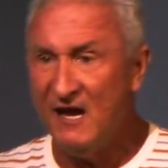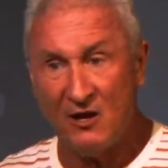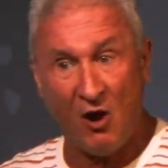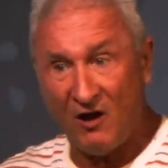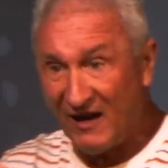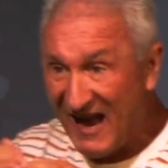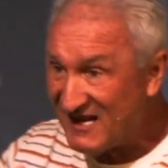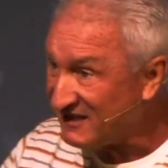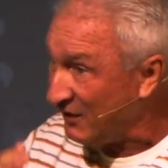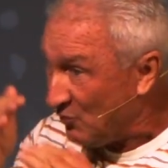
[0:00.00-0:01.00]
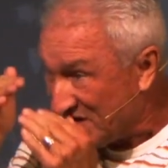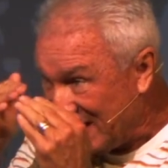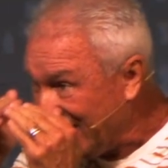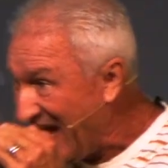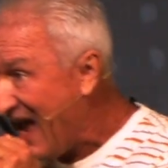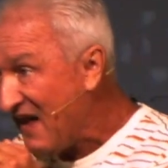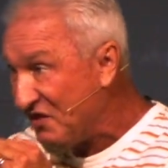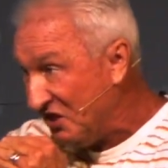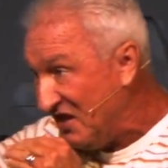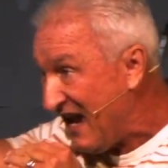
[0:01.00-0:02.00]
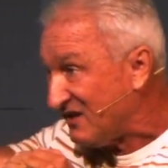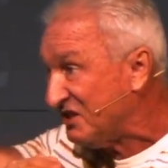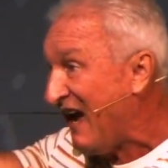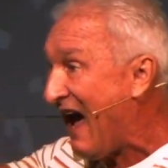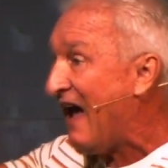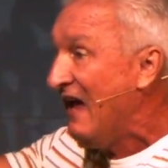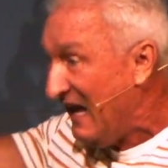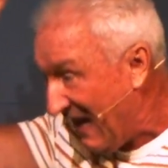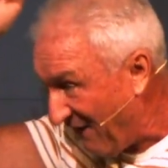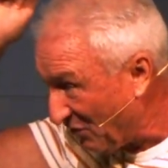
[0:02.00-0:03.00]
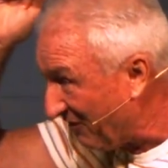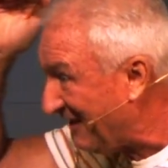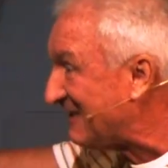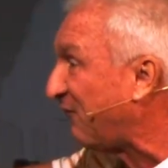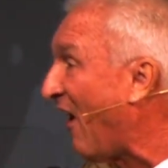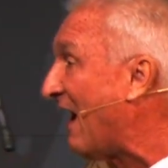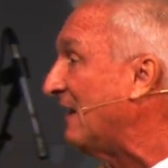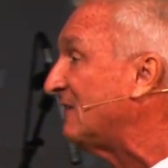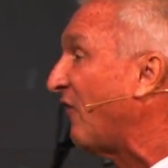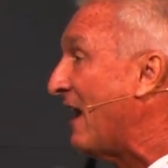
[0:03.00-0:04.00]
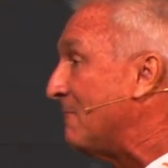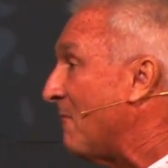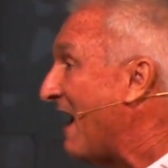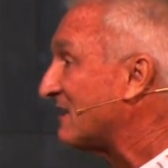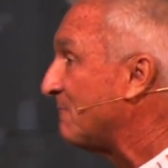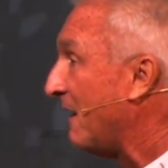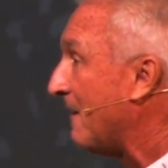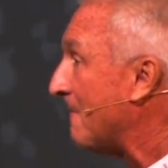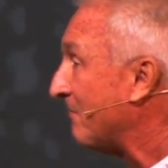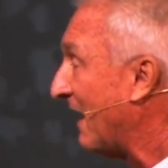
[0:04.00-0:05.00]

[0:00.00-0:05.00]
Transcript: And Art Lasky was in line. The next guy, after this fight, he's fighting Max Baer.